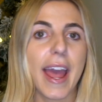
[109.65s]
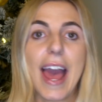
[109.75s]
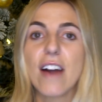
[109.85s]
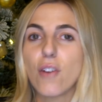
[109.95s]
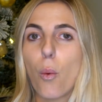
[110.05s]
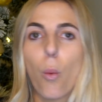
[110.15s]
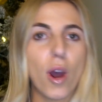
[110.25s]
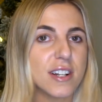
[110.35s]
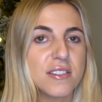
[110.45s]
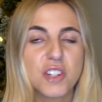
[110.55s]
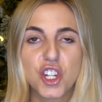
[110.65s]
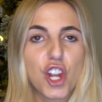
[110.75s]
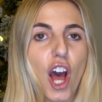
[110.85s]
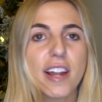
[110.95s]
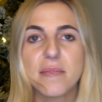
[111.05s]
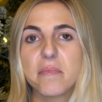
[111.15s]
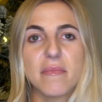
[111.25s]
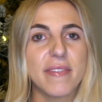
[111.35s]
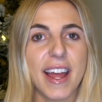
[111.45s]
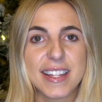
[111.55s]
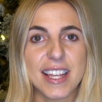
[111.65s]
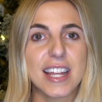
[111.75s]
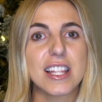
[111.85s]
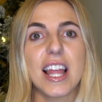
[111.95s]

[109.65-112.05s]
I have a one shot, that's it.